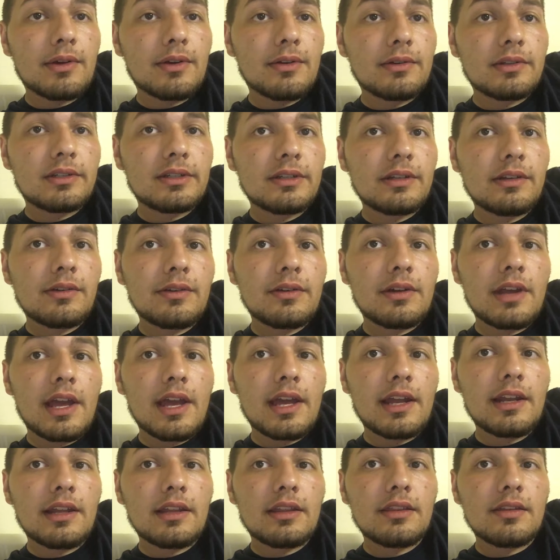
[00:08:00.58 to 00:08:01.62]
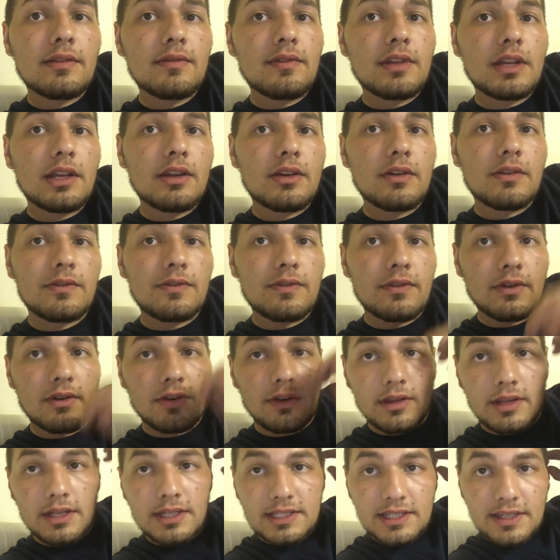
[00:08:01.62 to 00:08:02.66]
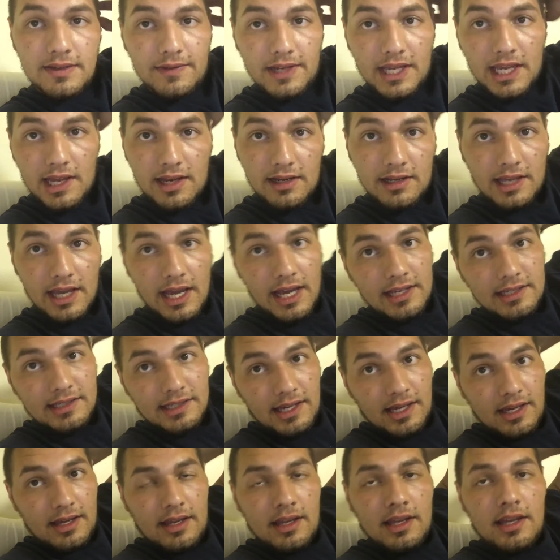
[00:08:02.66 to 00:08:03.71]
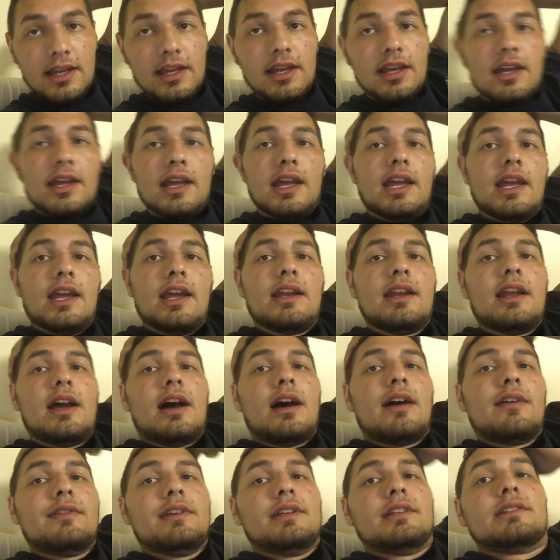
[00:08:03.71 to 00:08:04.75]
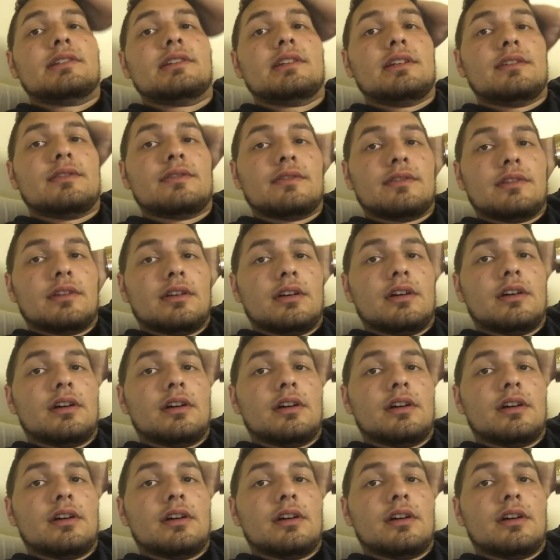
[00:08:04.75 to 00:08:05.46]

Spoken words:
going to edit the video for the Civic head gasket, and obviously for